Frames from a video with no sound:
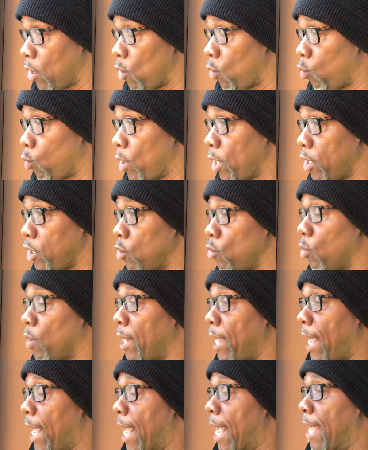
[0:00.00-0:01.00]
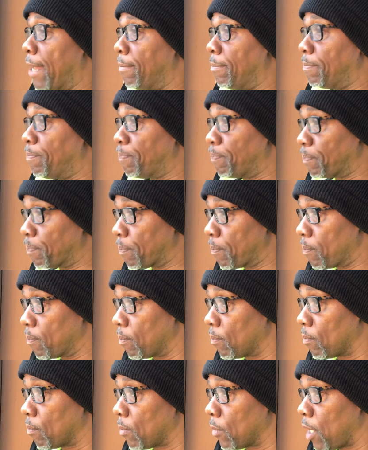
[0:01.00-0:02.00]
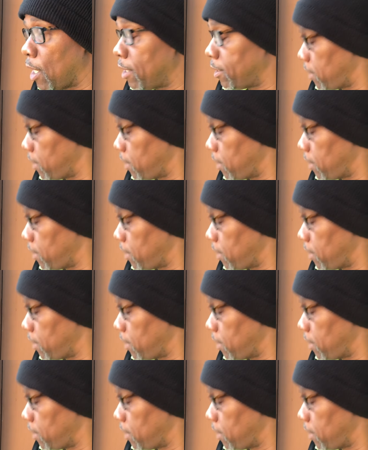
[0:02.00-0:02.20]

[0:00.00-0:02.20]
where you were at, as